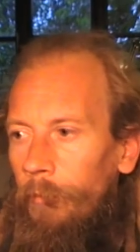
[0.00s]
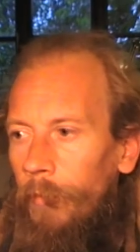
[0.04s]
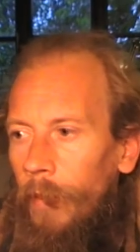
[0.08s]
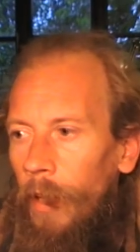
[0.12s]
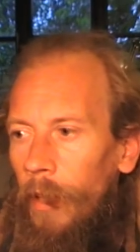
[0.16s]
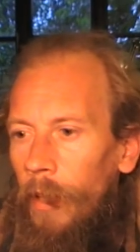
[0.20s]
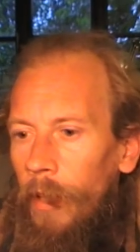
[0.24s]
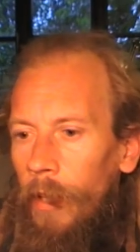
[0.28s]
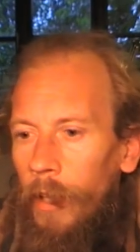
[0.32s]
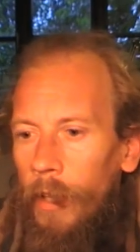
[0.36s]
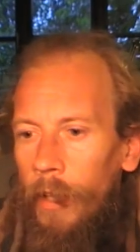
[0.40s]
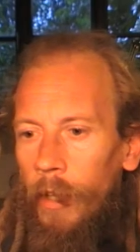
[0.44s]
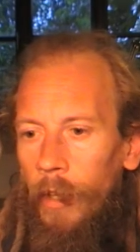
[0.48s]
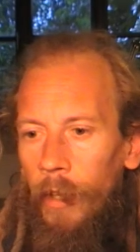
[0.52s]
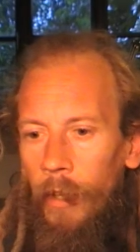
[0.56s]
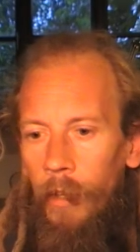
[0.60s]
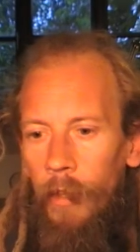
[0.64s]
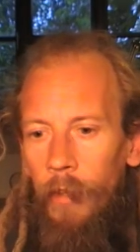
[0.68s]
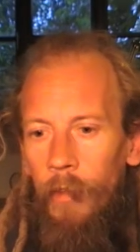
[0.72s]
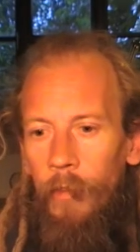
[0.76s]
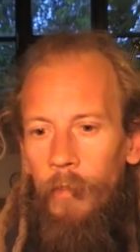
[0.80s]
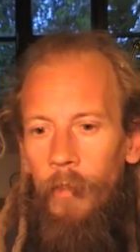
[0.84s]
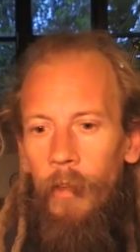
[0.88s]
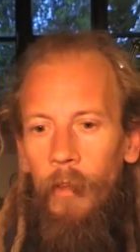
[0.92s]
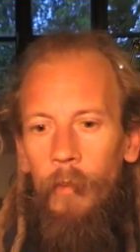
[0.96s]

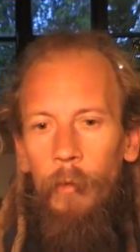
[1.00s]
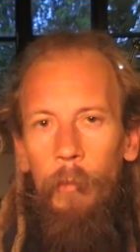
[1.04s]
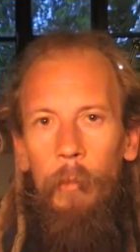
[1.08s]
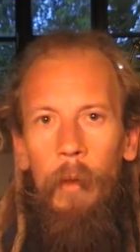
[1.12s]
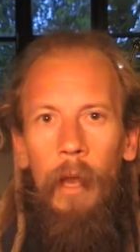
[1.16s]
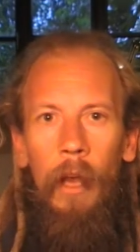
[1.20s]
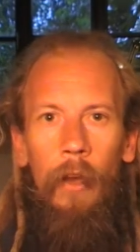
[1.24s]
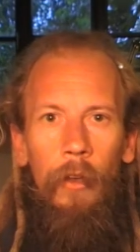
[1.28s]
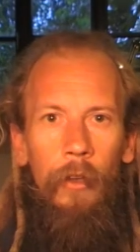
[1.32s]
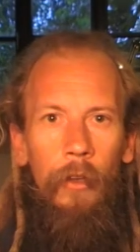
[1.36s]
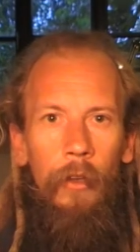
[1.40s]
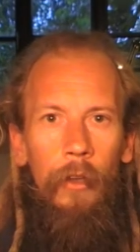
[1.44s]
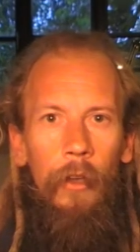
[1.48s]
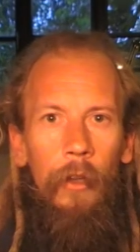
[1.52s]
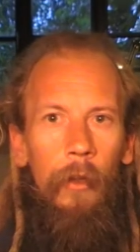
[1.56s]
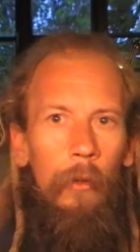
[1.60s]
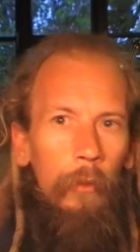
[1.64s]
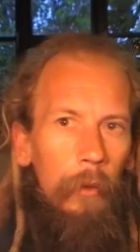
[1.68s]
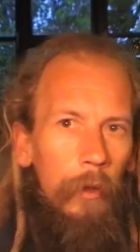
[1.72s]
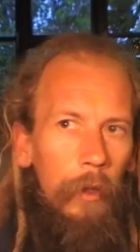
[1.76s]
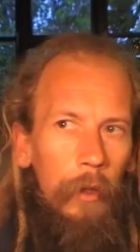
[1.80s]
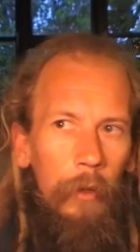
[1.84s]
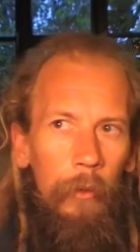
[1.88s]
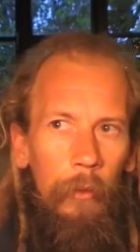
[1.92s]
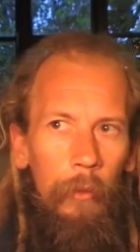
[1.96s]
it says about, you know,
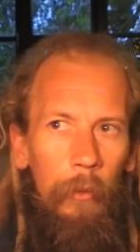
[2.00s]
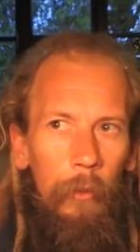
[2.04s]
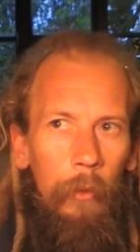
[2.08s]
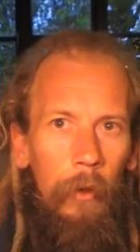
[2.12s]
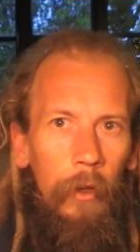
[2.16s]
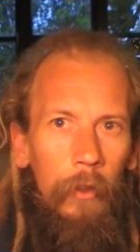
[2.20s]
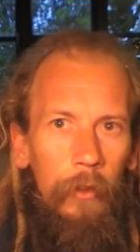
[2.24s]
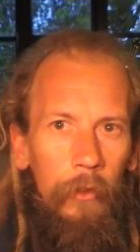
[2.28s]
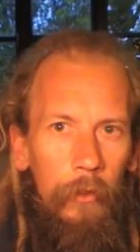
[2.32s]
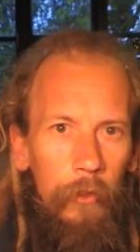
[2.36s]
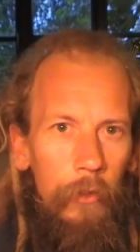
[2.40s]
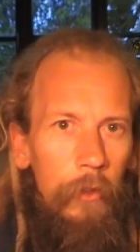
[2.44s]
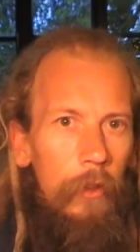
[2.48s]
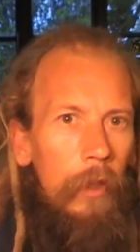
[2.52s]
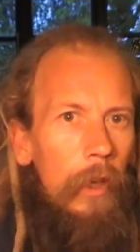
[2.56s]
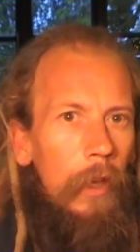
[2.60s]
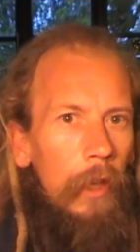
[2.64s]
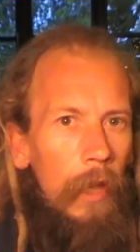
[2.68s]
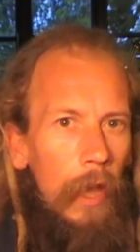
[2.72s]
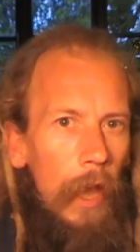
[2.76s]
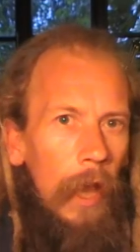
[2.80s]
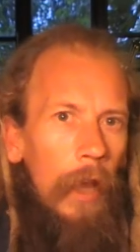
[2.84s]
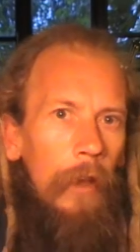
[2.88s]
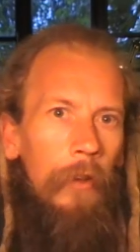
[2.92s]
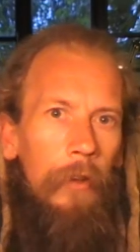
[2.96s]
we were once
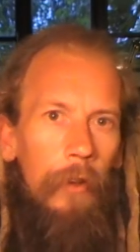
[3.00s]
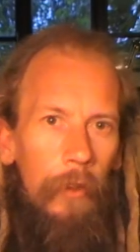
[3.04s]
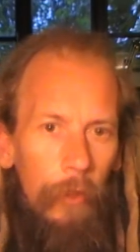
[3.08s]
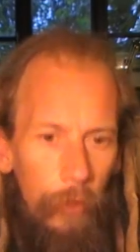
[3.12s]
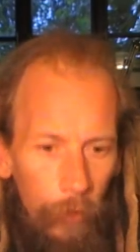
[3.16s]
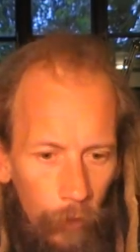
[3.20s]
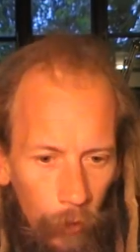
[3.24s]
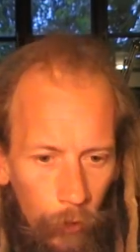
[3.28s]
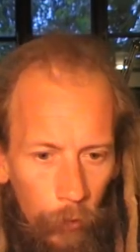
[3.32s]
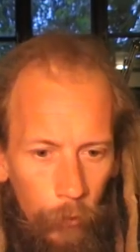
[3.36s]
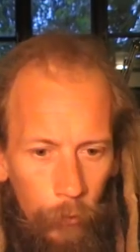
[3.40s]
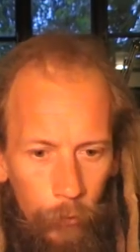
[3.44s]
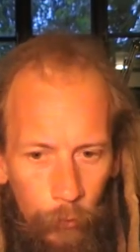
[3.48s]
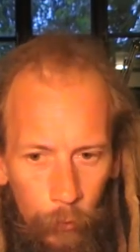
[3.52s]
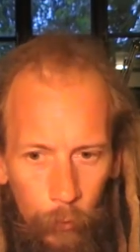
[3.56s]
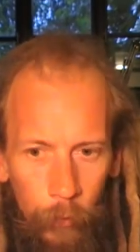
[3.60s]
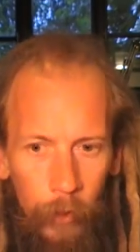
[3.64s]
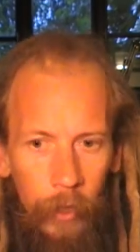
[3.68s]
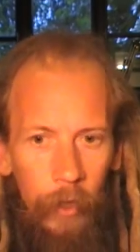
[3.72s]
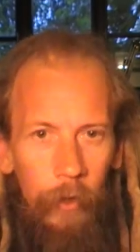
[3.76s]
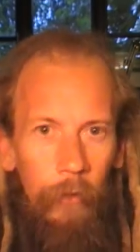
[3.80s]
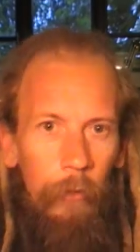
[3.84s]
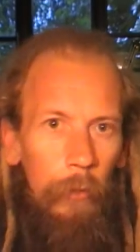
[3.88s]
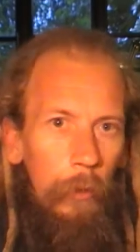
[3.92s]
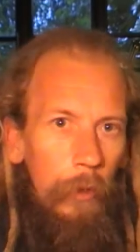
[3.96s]
Neanderthals or
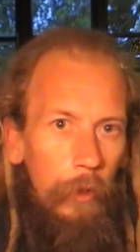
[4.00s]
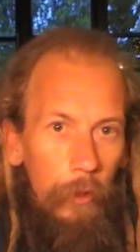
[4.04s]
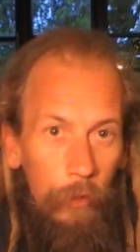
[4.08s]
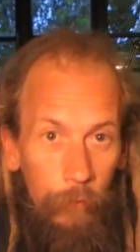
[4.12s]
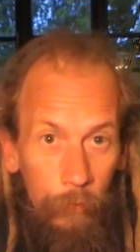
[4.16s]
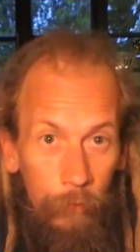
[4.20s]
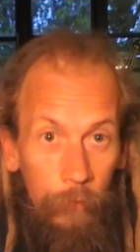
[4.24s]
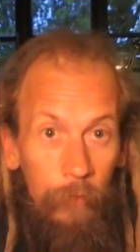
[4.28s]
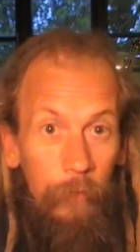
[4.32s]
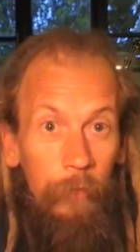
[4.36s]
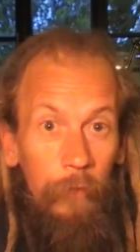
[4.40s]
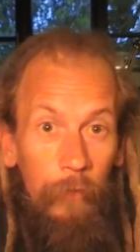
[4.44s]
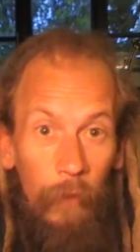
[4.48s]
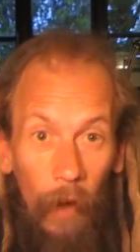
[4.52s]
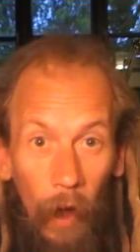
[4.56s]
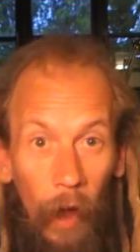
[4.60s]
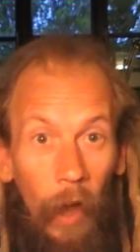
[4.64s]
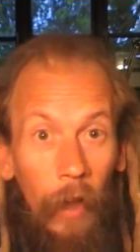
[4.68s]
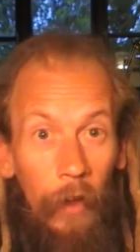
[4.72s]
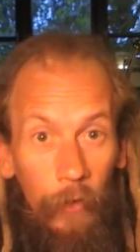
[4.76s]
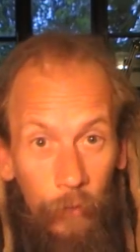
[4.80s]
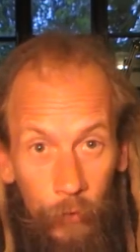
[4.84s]
whatever with 5